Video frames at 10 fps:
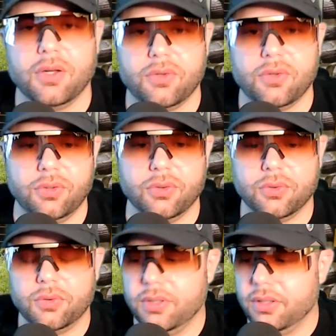
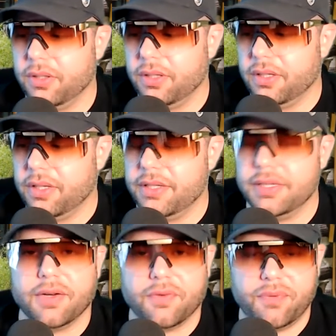Two,
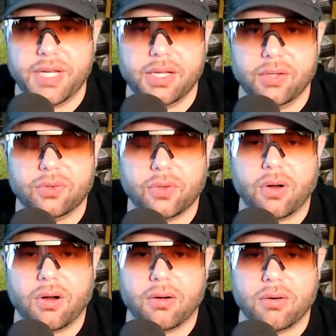their fees
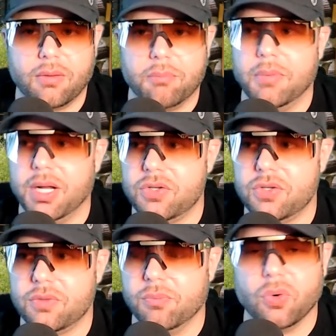are
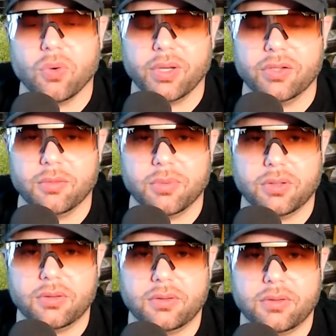much more reasonable,
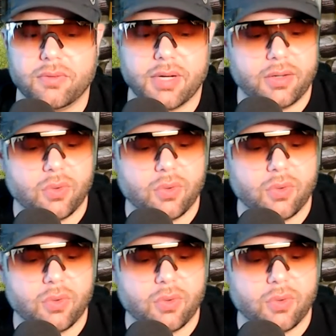right?